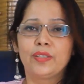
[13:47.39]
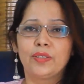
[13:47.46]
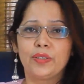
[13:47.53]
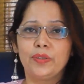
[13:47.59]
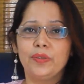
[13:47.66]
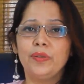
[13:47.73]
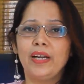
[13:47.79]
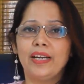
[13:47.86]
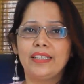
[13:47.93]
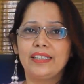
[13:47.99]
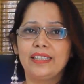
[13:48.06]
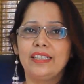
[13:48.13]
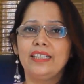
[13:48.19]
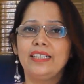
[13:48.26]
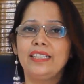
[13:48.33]
to you, and
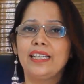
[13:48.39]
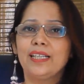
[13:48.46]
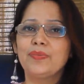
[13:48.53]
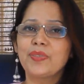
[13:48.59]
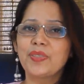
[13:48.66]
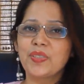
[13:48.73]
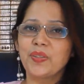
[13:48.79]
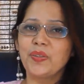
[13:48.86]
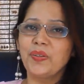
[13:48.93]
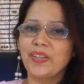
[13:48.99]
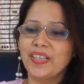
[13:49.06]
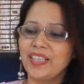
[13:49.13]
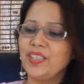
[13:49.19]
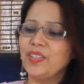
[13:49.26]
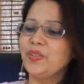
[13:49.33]
then it helps to
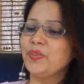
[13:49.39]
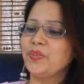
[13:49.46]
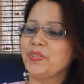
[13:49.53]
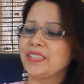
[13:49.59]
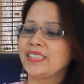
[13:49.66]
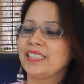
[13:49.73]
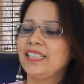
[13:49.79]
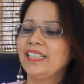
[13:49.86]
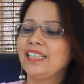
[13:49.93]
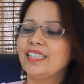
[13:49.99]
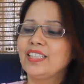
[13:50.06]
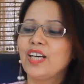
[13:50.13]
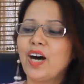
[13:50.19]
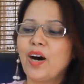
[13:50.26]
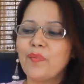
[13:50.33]
reduce
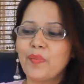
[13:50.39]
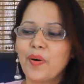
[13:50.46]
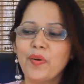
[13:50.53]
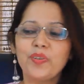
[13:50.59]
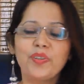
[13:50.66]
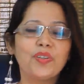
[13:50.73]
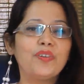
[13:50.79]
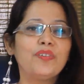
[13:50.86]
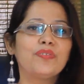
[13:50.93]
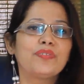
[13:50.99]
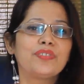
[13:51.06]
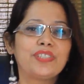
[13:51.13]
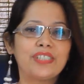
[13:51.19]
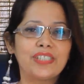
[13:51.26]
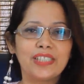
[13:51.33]
the amount of
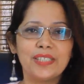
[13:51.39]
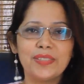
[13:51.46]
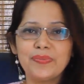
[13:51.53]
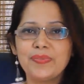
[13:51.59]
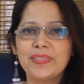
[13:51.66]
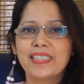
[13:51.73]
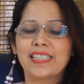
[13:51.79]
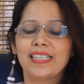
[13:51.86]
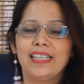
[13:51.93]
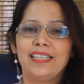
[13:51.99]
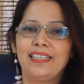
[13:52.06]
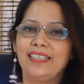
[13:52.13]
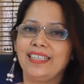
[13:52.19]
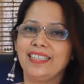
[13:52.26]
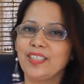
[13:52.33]
germs
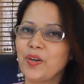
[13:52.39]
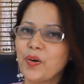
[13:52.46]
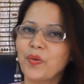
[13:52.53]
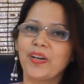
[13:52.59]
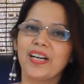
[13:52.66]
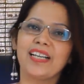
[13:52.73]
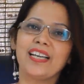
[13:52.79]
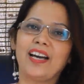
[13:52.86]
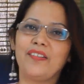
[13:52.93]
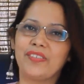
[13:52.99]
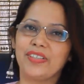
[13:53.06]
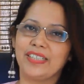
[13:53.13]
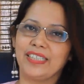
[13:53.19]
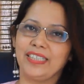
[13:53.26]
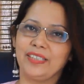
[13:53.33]
in the oral
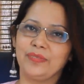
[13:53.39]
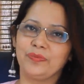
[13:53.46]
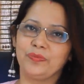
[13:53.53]
cavity.